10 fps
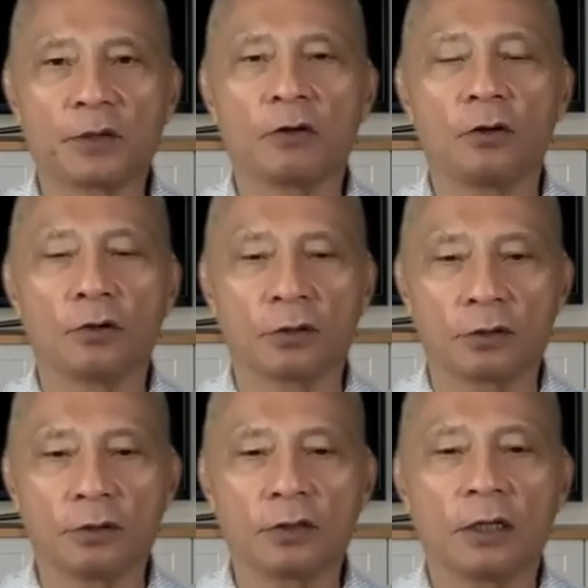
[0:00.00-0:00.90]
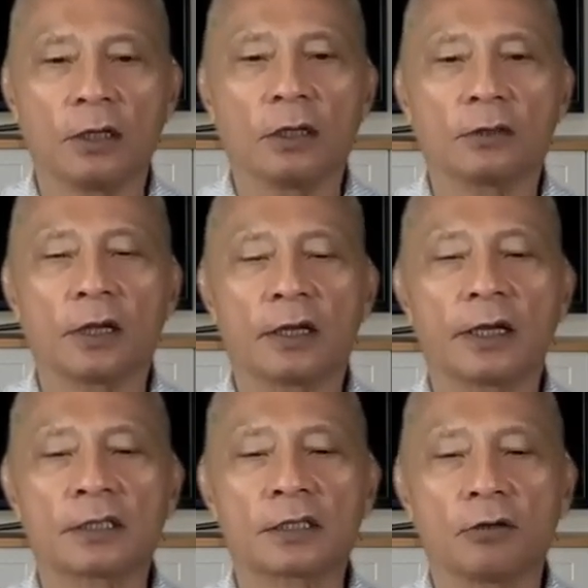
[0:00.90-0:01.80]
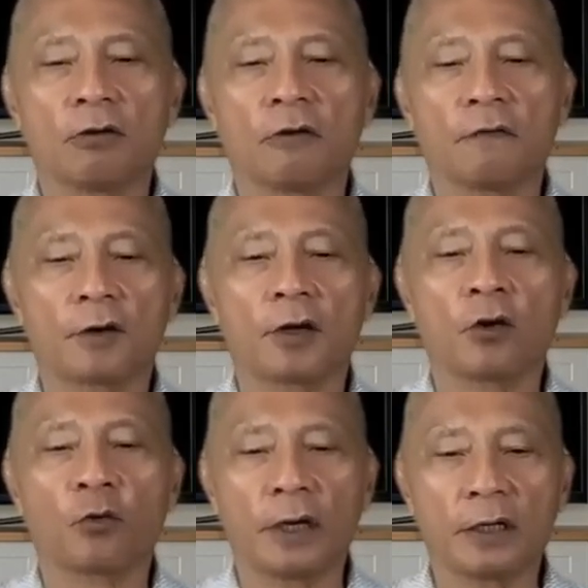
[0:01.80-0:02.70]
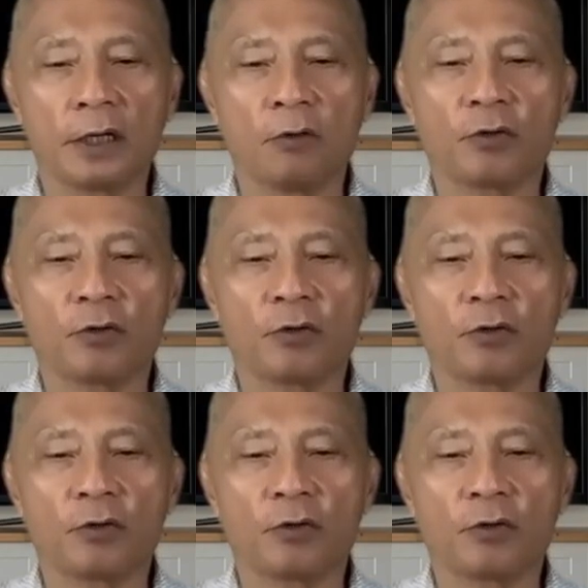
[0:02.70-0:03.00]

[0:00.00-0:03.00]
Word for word: they look good, they get sold very quickly.